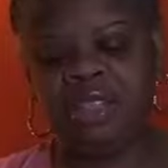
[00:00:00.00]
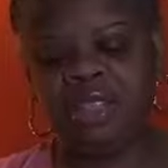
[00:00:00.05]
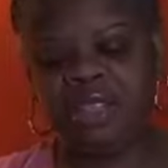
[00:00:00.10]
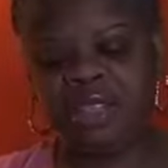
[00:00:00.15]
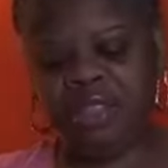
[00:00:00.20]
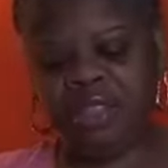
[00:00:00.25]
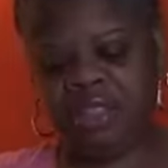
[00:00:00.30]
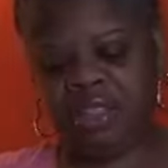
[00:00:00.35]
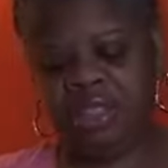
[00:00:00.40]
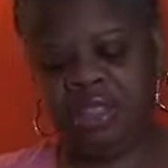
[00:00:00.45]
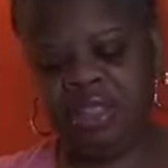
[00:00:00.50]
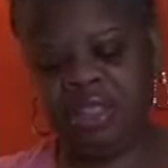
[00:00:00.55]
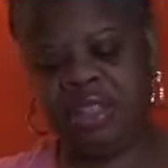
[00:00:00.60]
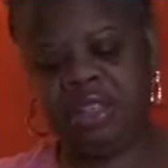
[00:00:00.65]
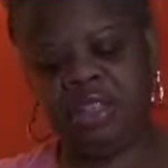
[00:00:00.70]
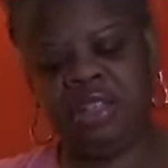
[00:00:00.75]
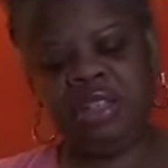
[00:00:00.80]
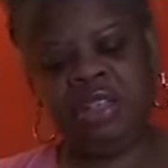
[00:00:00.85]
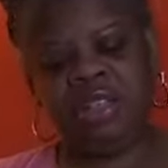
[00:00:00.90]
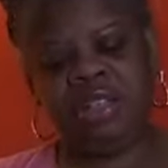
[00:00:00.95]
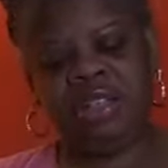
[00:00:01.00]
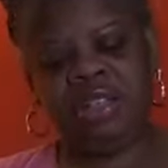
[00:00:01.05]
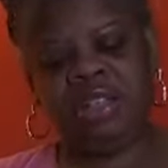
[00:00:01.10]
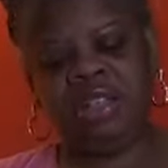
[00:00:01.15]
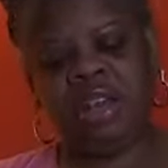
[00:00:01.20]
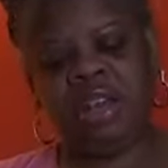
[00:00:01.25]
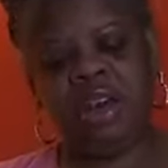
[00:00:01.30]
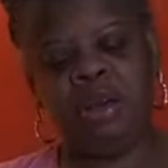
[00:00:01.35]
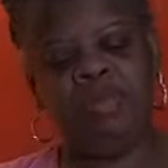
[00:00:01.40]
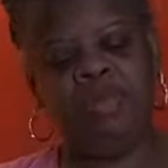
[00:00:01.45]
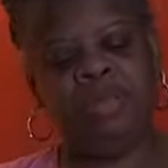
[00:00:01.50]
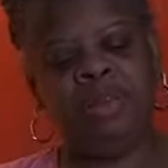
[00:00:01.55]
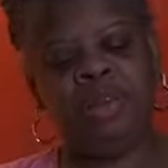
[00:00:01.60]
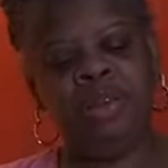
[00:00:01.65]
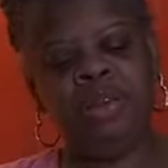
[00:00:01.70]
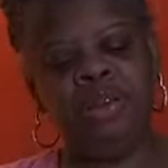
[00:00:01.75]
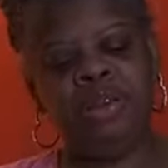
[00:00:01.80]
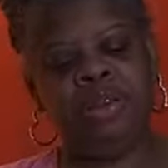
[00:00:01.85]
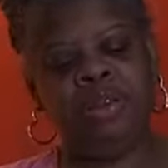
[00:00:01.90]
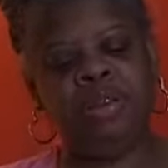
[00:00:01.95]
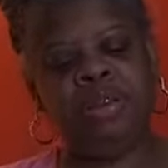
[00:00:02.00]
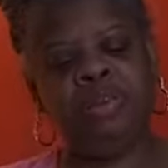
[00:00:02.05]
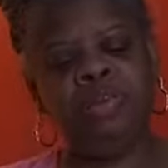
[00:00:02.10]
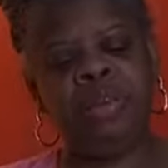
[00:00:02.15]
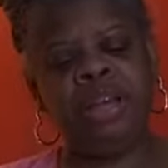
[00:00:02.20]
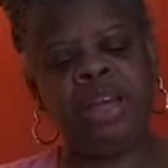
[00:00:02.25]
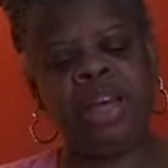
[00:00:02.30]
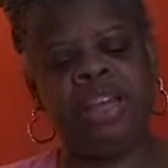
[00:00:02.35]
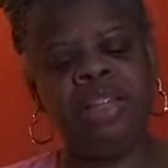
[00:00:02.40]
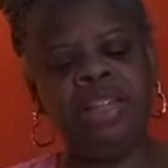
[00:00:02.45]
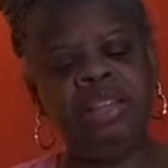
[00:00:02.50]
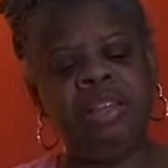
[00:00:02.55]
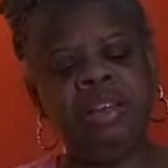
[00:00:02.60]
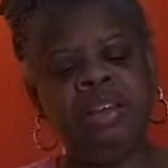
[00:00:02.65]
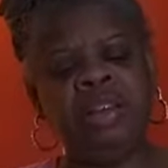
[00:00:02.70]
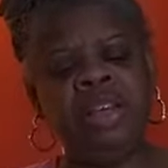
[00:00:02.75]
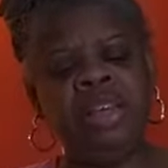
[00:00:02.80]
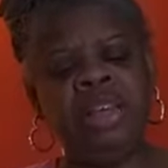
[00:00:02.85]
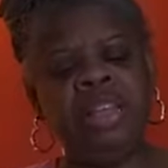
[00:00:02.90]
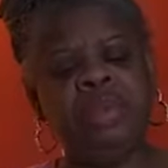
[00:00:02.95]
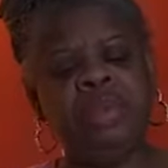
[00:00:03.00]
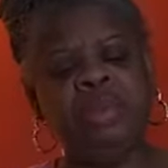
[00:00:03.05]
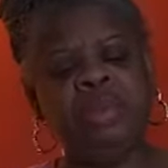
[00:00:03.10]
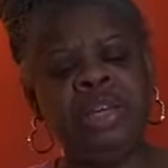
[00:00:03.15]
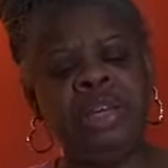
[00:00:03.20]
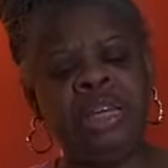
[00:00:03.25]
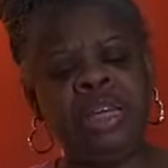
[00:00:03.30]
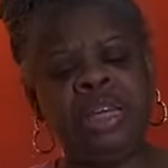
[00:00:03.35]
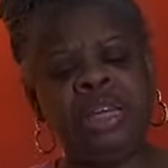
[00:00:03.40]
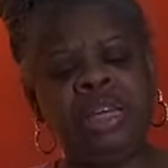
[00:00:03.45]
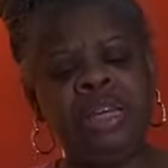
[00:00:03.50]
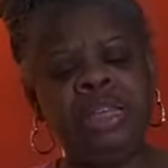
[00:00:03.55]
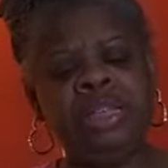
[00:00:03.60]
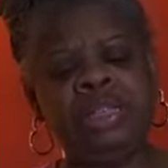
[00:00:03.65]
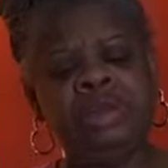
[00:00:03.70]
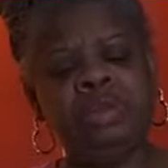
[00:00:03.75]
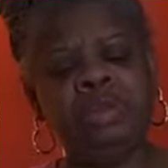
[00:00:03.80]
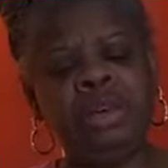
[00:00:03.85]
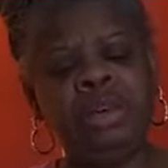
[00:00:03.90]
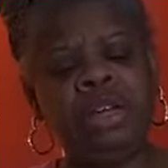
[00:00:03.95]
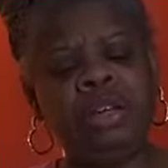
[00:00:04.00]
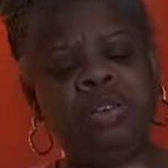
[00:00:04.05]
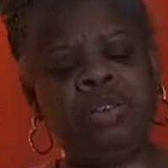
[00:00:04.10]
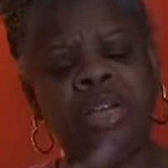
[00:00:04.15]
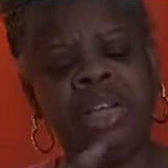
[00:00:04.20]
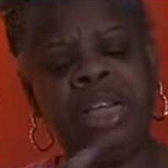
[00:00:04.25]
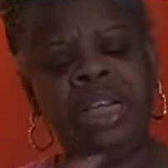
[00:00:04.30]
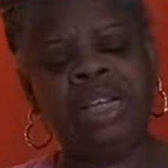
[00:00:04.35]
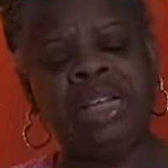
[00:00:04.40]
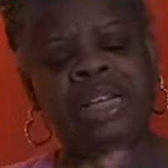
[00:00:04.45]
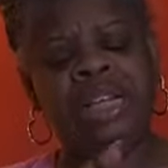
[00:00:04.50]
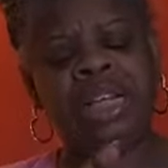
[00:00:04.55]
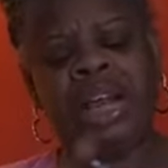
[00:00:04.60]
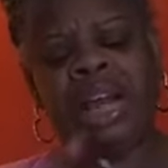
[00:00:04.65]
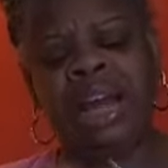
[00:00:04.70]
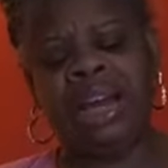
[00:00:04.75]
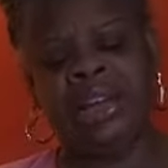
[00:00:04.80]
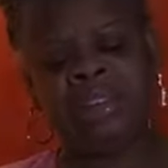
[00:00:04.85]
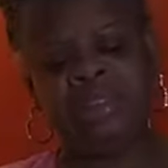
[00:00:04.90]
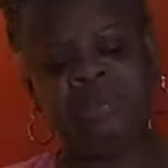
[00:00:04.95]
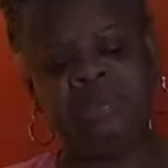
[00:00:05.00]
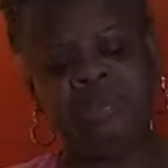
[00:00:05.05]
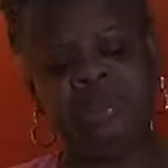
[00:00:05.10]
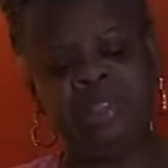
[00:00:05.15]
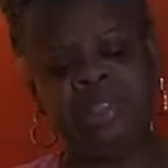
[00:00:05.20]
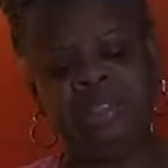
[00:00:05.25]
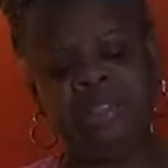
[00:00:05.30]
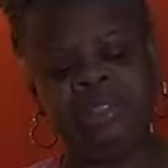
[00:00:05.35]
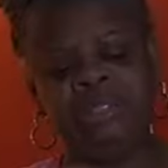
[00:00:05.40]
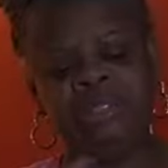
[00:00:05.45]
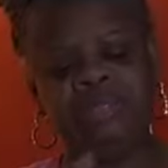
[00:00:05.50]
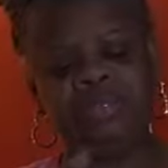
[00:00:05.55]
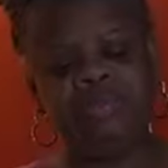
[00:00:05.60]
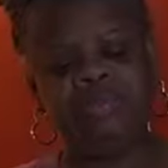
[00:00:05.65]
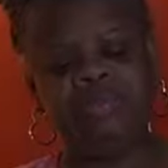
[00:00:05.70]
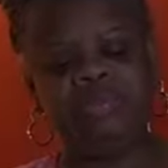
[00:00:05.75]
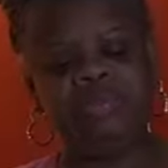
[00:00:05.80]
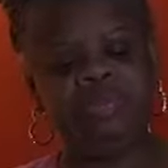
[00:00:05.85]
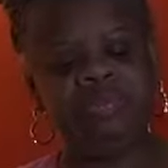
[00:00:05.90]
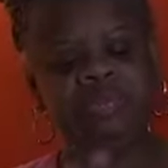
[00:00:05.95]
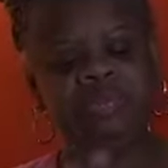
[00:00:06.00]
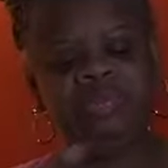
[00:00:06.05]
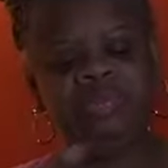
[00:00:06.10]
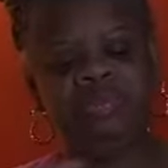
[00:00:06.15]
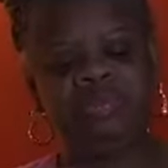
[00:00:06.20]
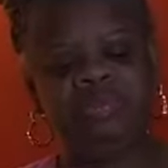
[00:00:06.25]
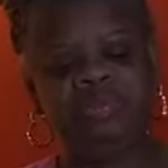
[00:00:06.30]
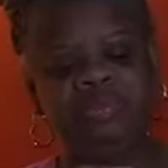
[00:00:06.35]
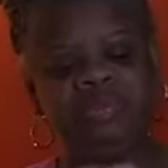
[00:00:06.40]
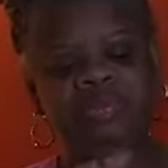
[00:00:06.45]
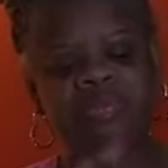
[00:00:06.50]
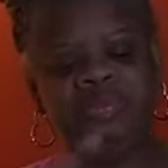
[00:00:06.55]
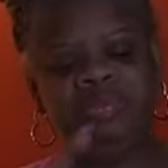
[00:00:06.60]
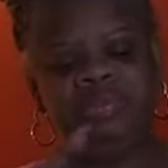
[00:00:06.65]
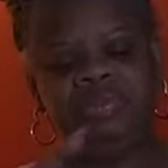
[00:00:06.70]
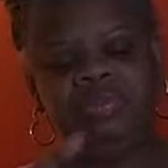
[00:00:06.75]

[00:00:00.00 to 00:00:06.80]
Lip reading: I talked to her a couple of, like, either beginning of this month or the end of last month.